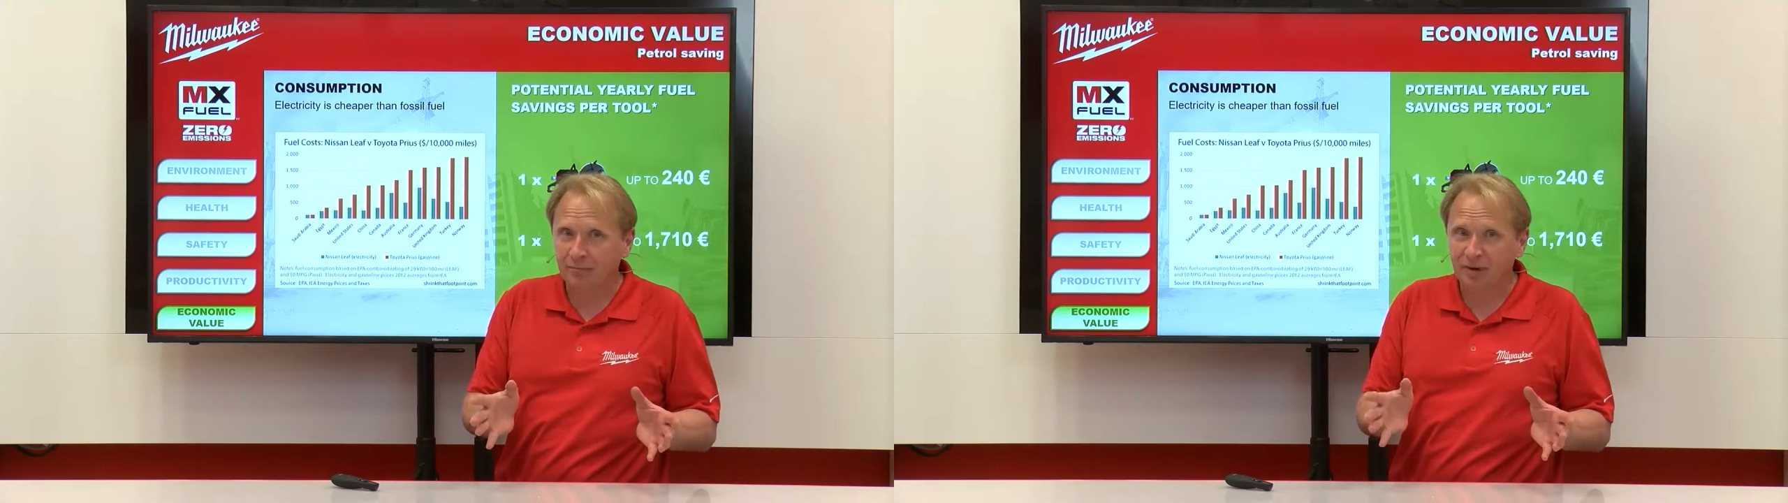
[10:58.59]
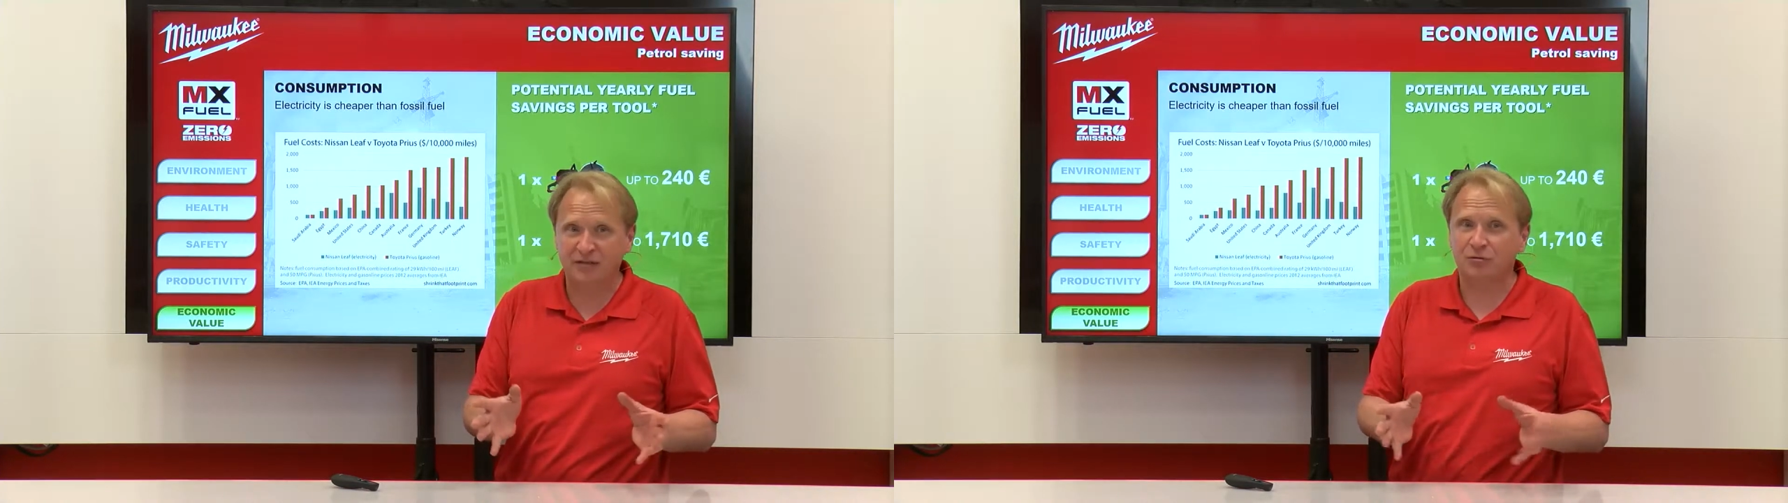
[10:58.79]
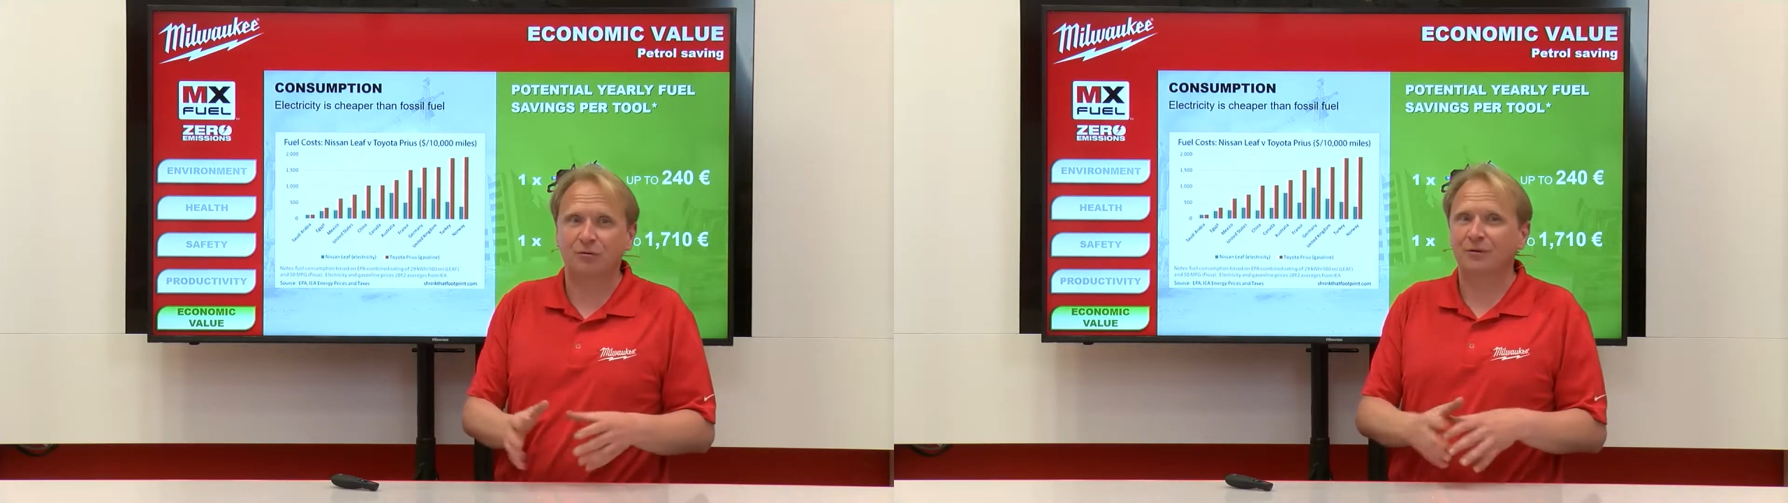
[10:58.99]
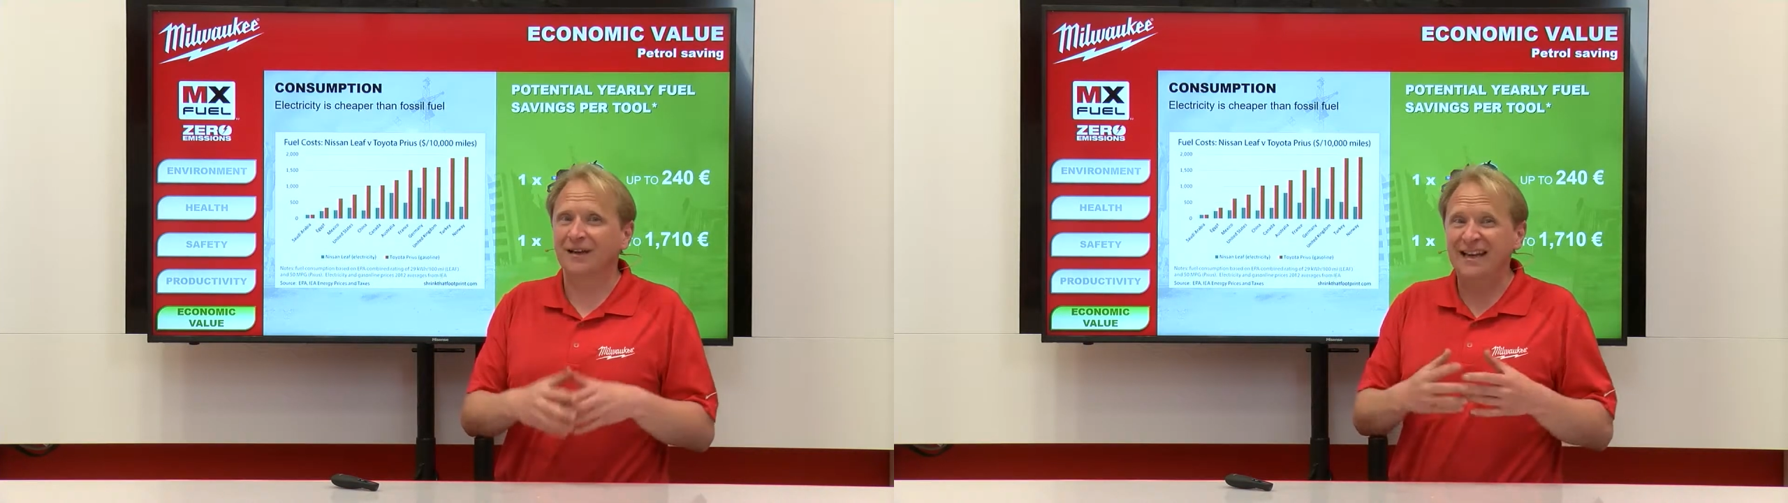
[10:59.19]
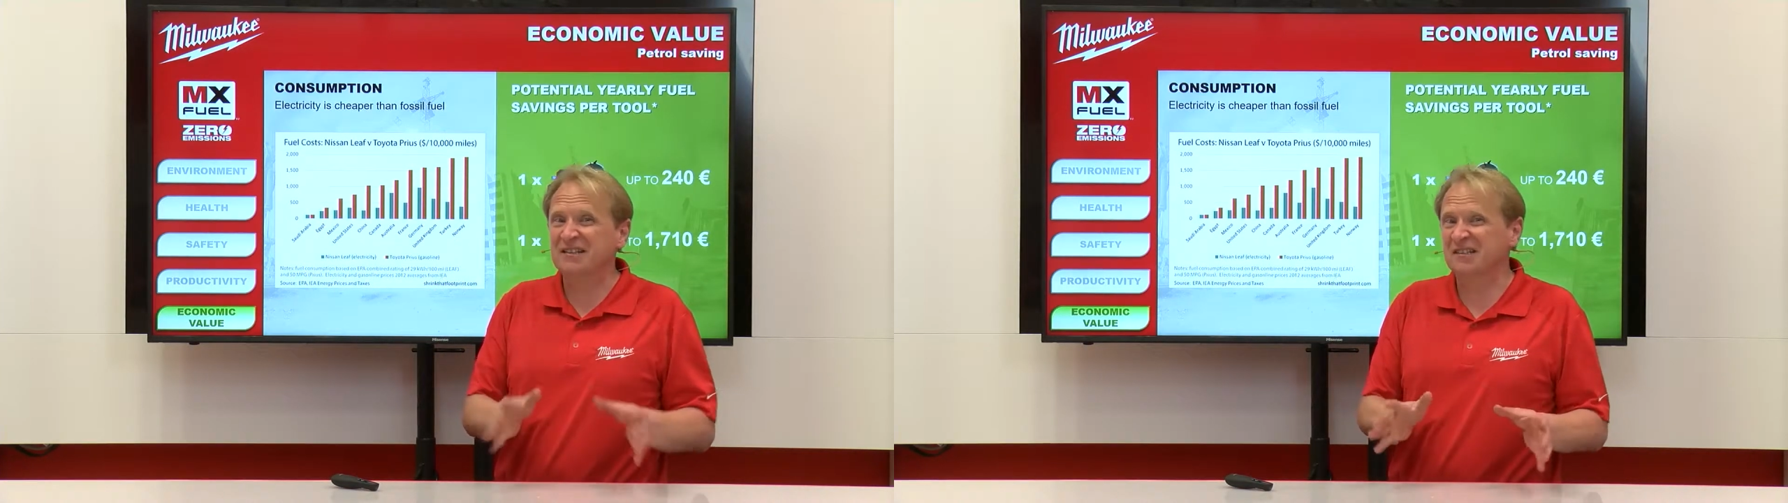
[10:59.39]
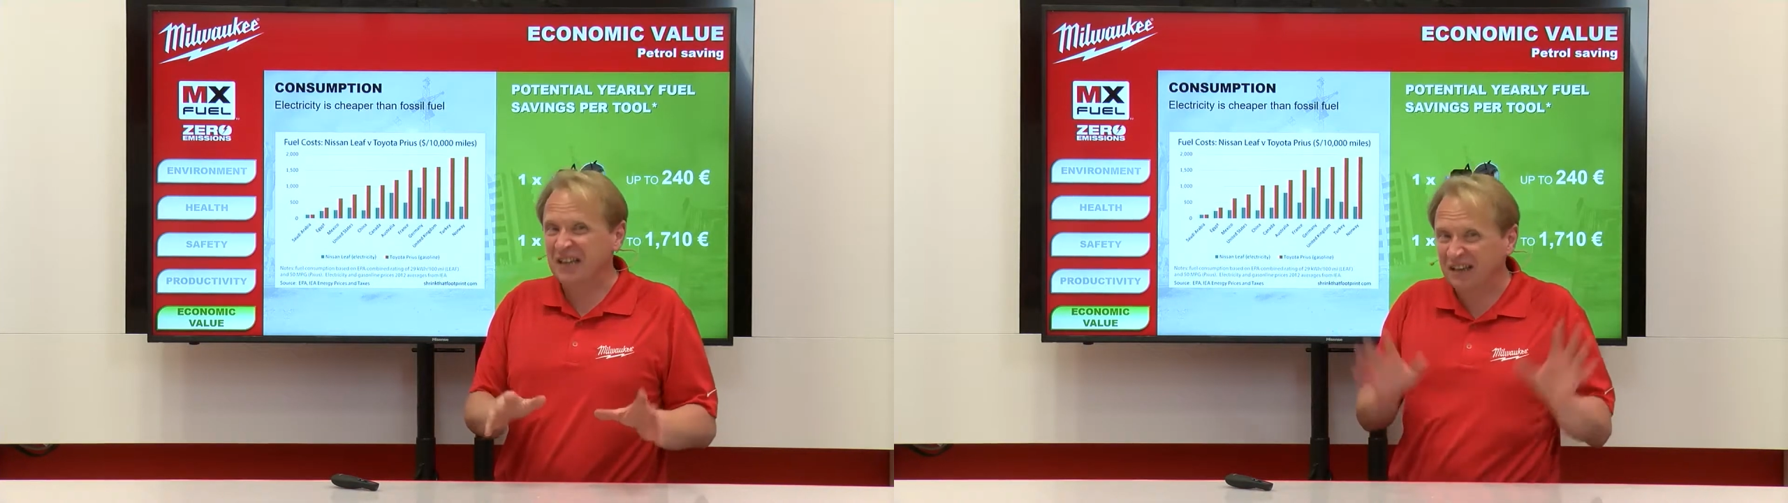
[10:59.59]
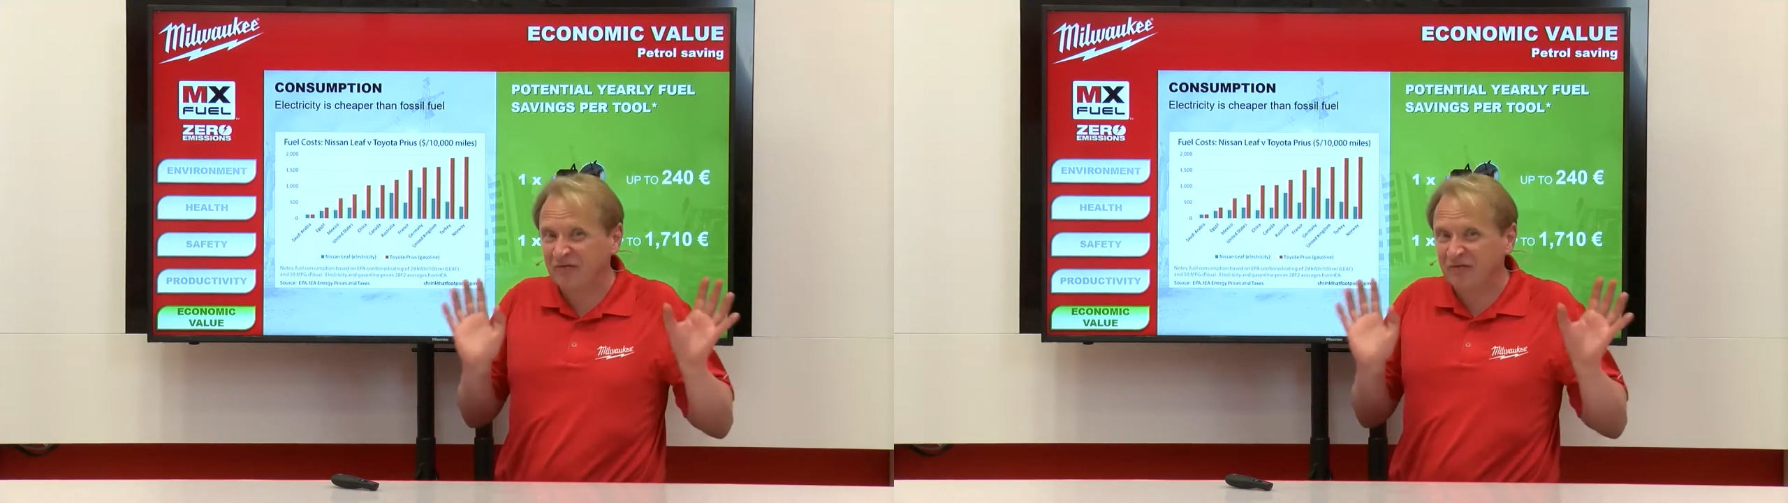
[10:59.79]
petrol is nearly